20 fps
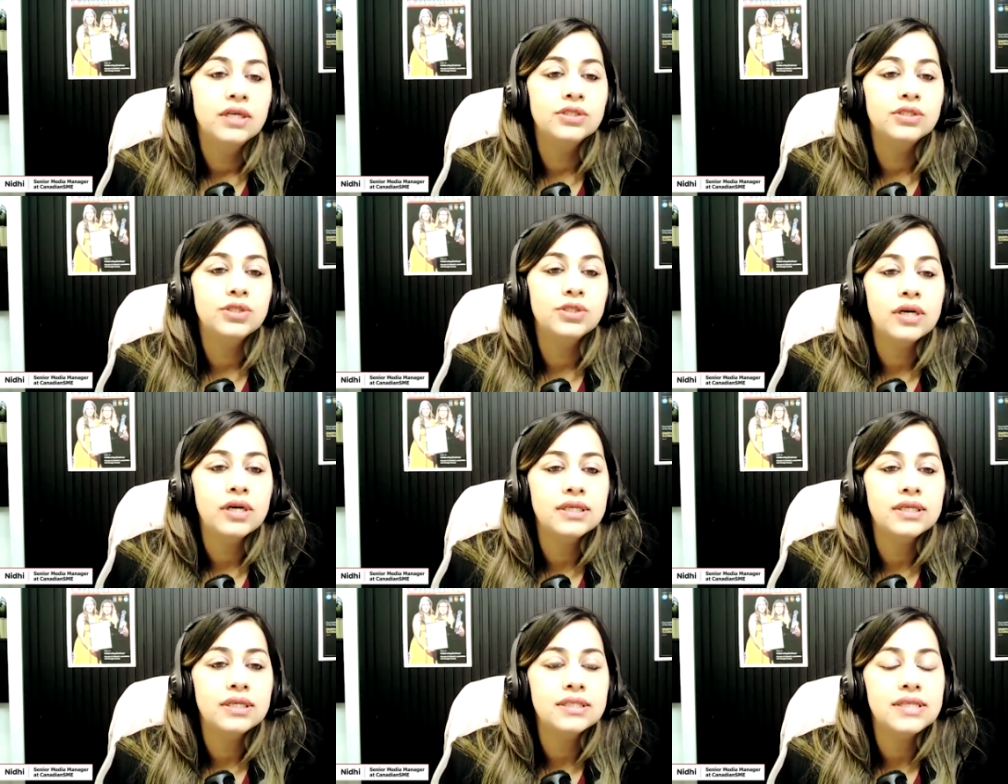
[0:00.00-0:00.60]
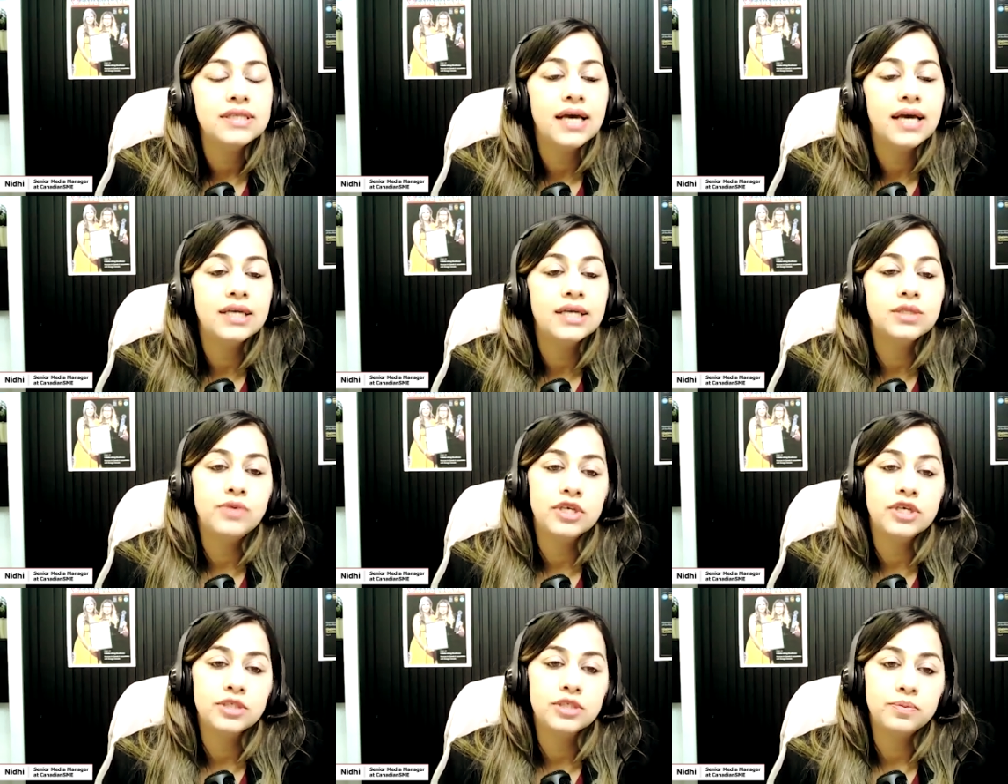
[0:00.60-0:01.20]
Join us as
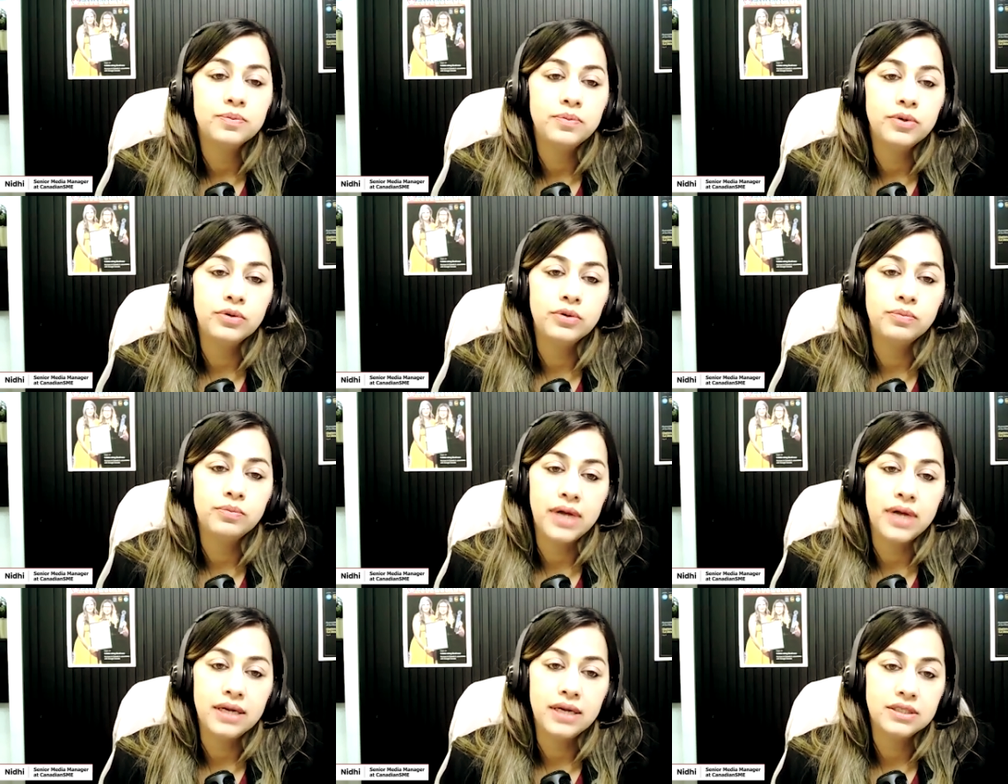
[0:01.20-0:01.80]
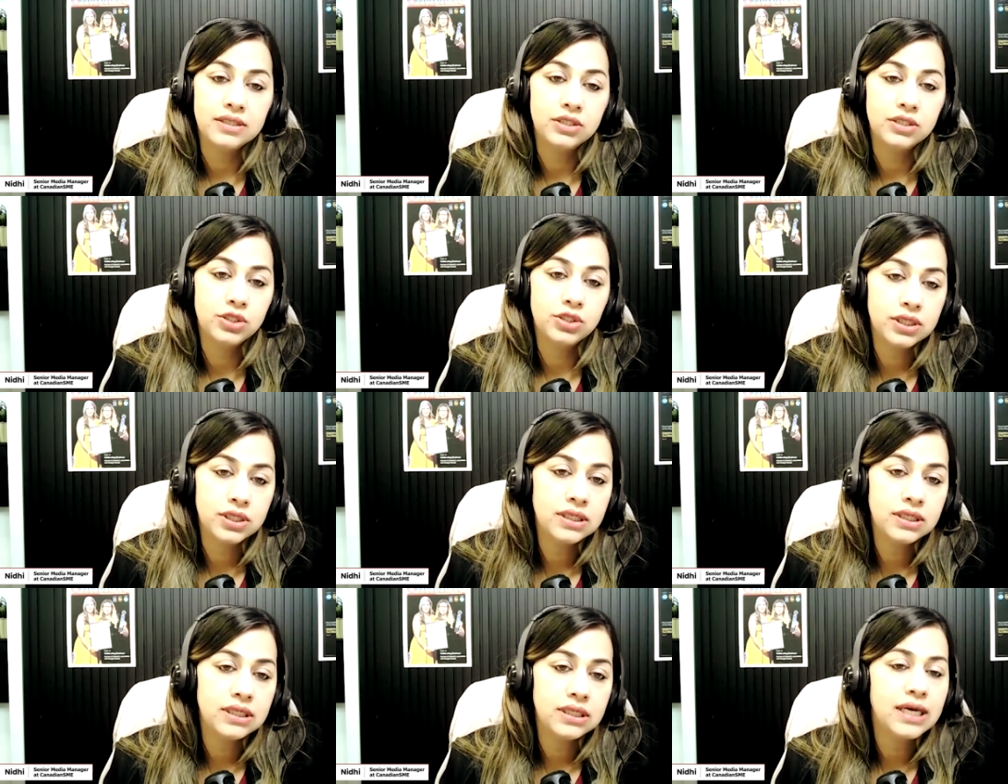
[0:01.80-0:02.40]
we explore Brandon's
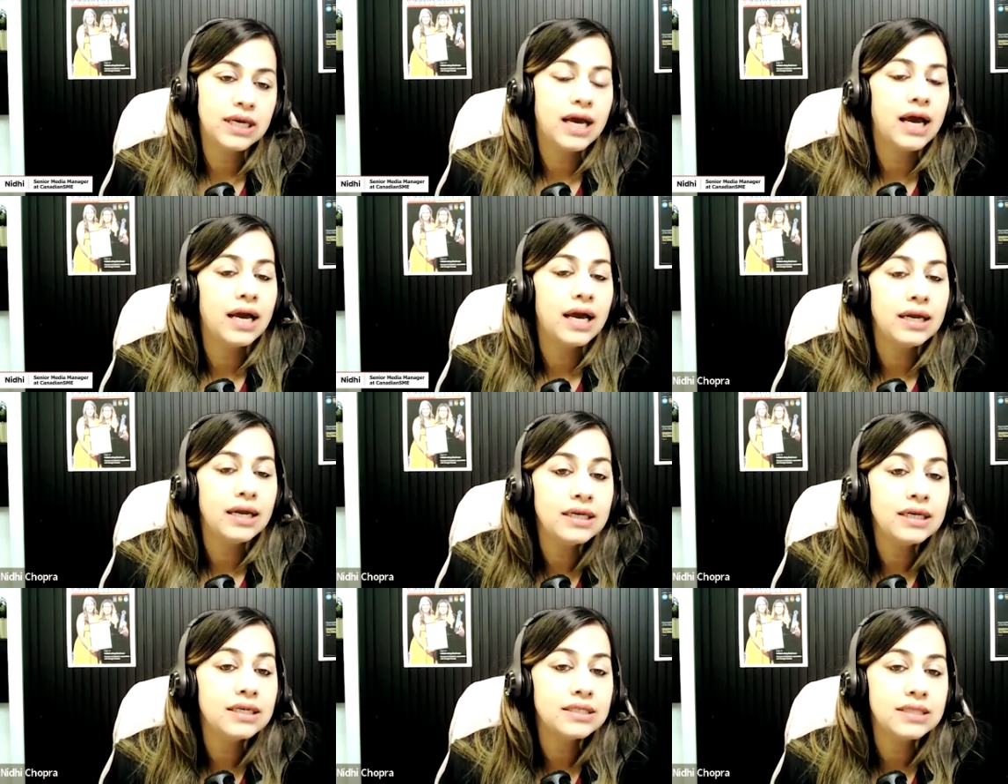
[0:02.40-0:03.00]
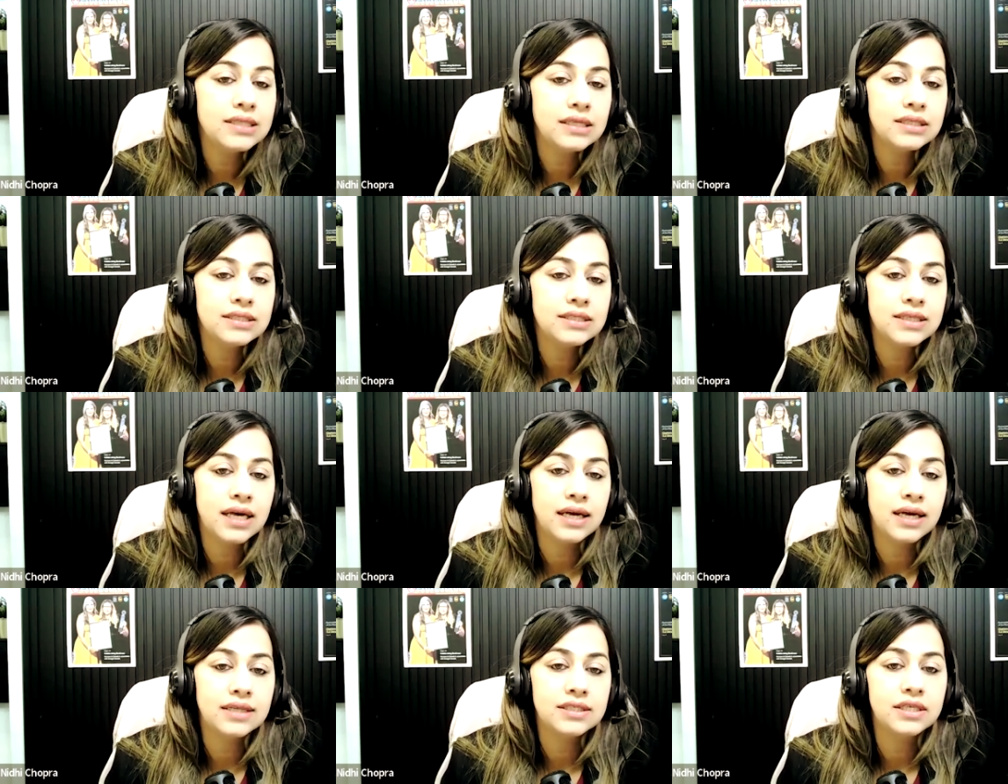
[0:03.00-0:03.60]
journey and his
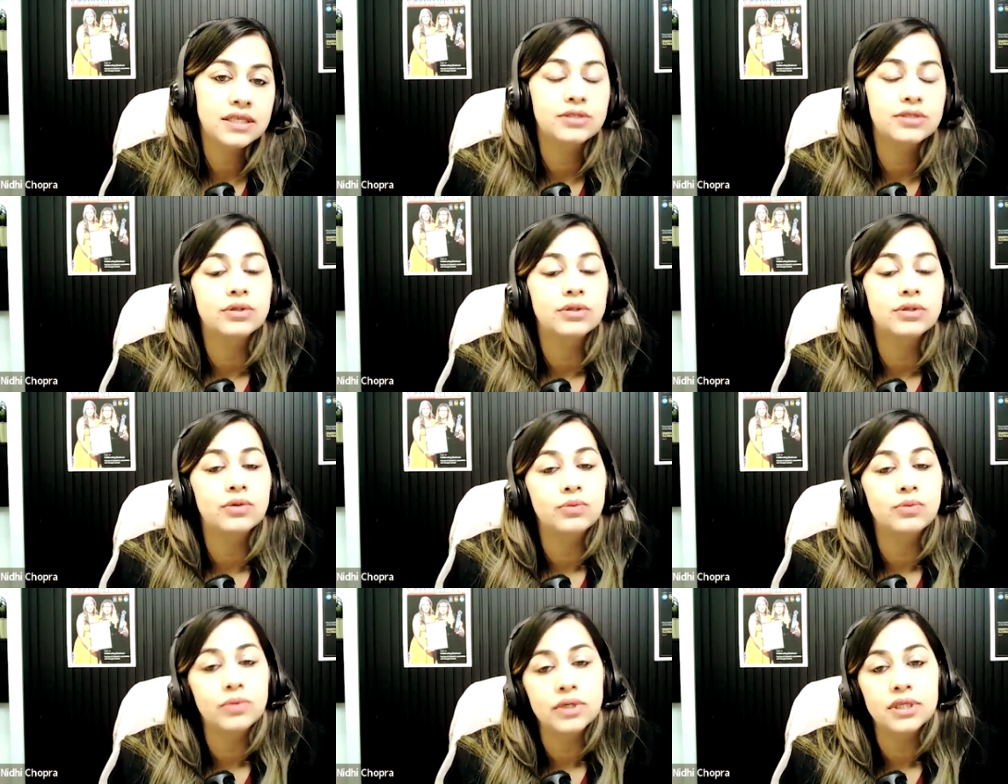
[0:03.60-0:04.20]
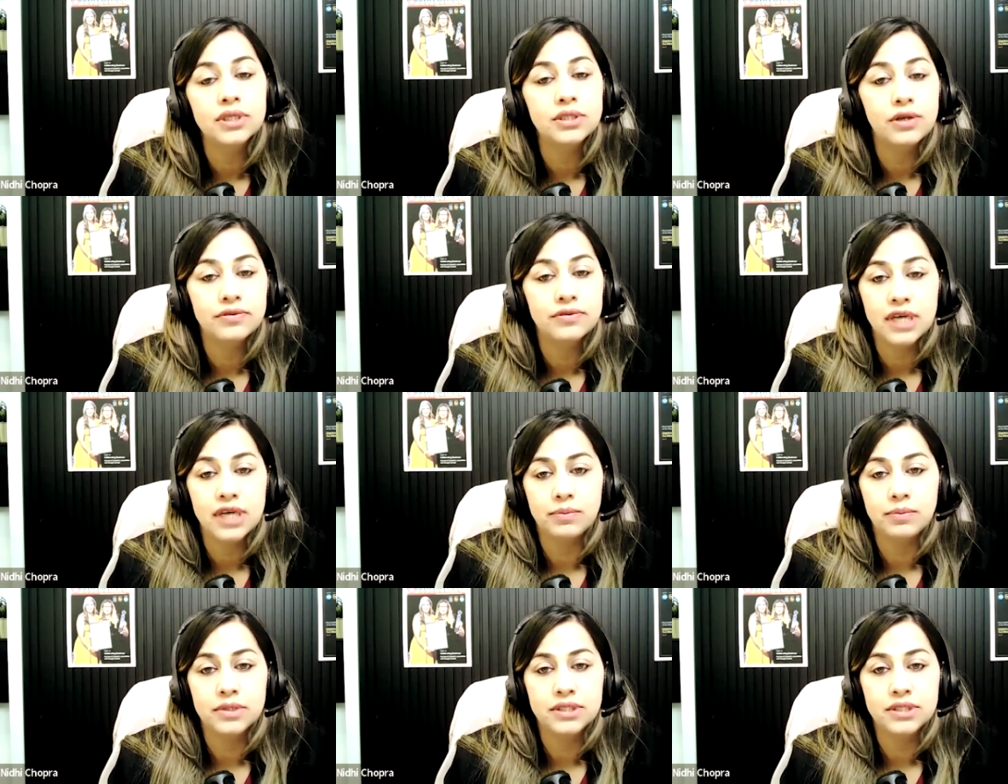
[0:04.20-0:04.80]
insights into the world of
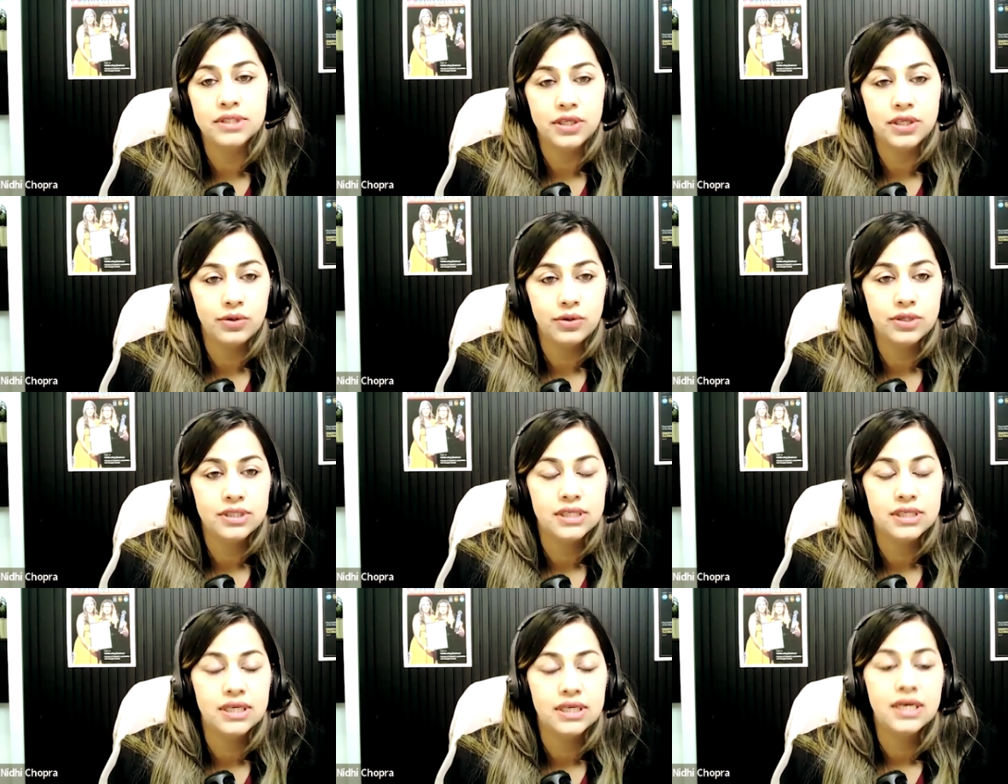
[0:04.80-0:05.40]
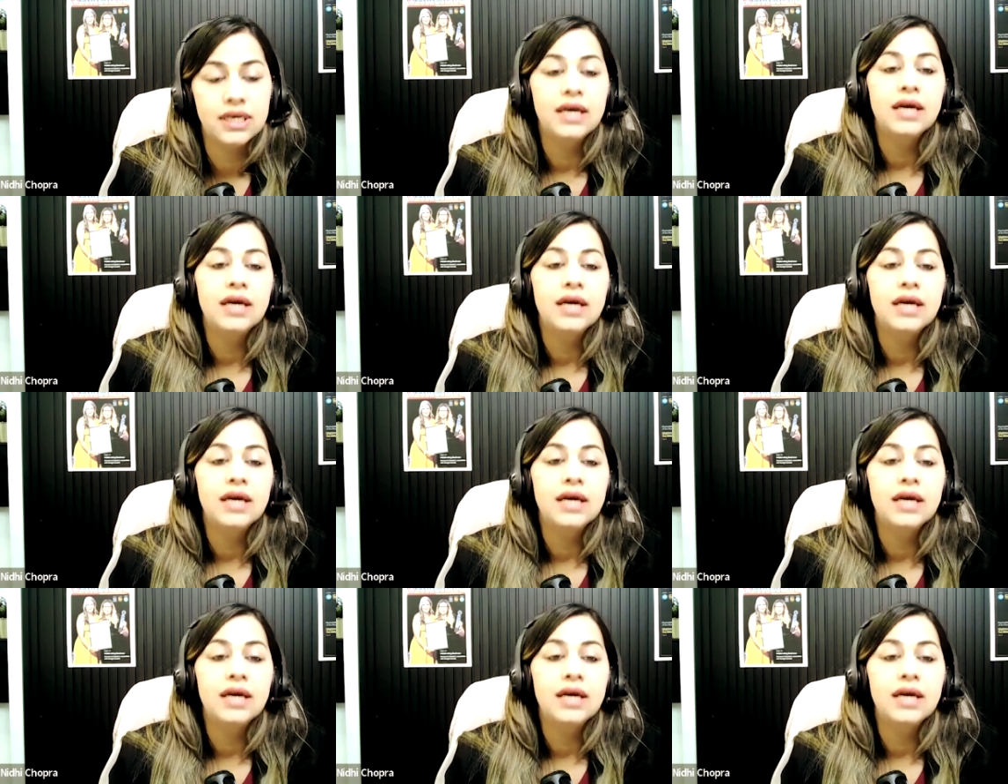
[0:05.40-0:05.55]
cybersecurity.